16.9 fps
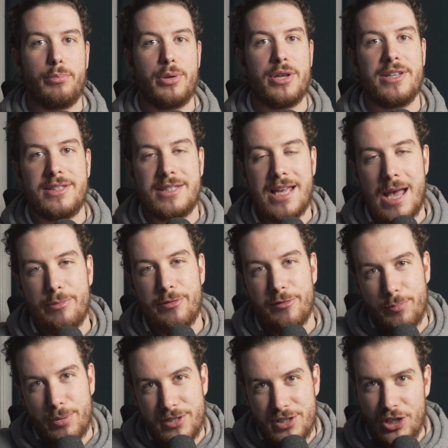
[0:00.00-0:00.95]
type
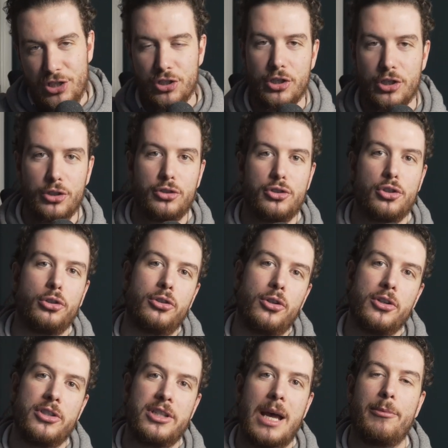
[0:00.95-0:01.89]
of position and
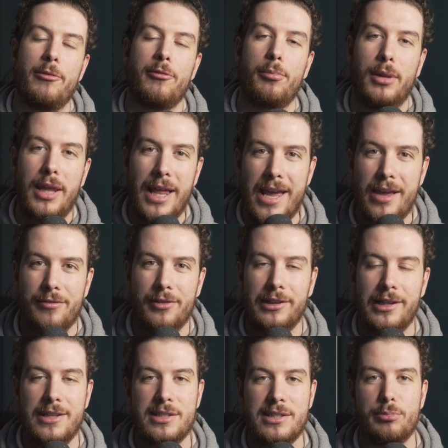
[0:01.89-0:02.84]
good type of player for
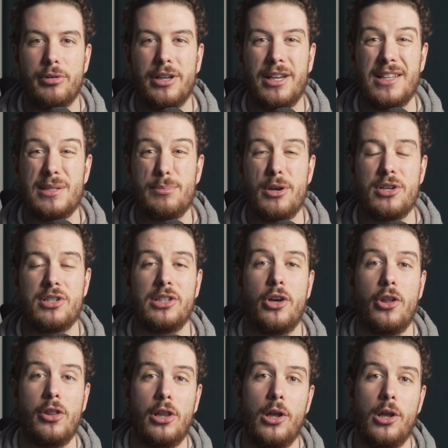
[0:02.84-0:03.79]
Leeds to bring in, especially
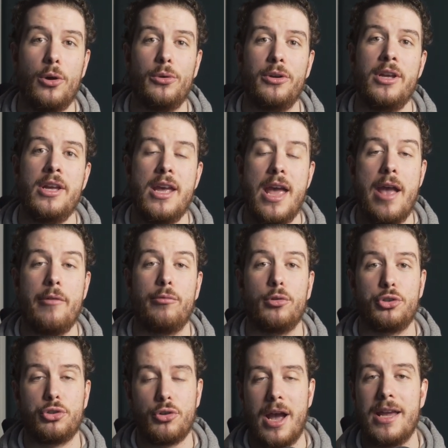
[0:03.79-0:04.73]
on loan if we're
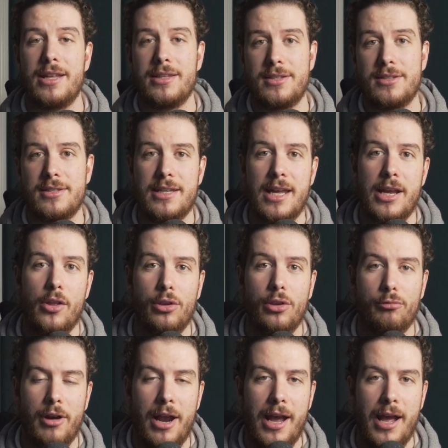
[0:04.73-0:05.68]
trying to stay on the
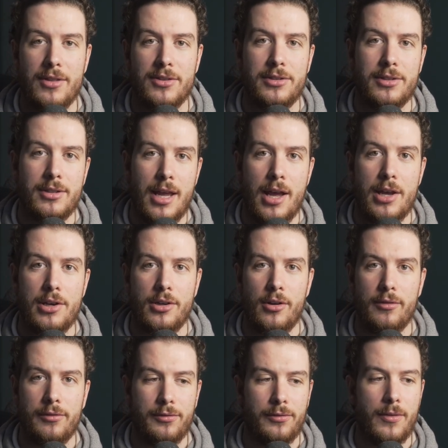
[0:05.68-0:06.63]
right-hand side
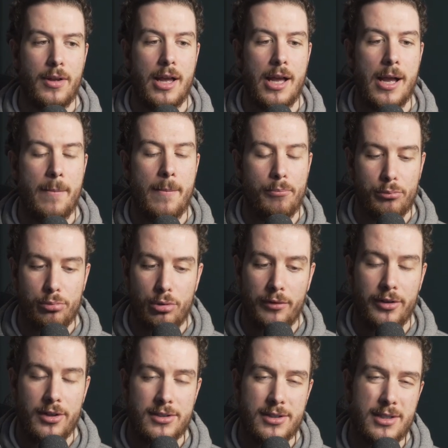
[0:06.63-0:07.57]
of
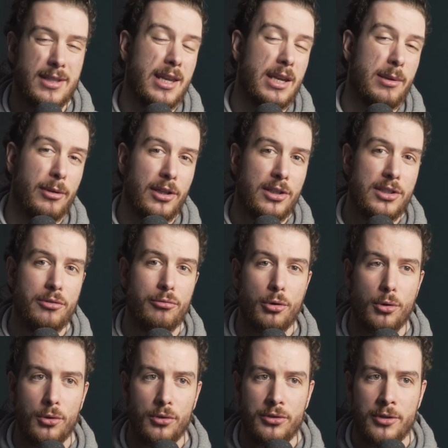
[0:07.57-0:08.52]
profit and sustainability
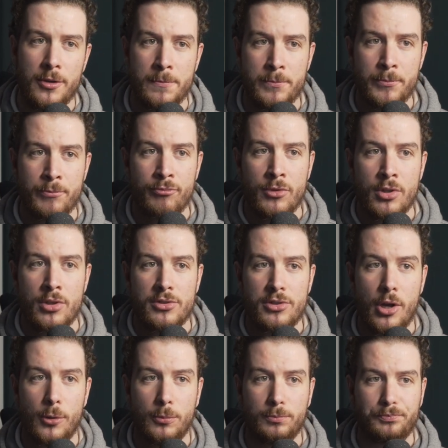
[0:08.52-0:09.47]
rules.
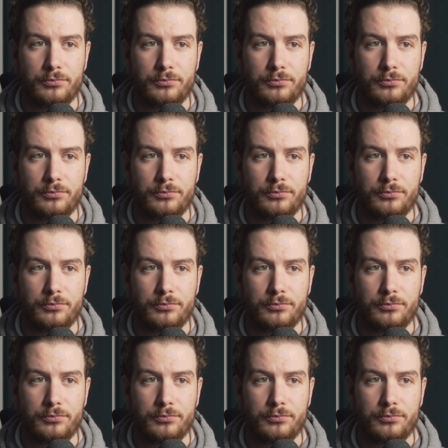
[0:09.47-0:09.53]
So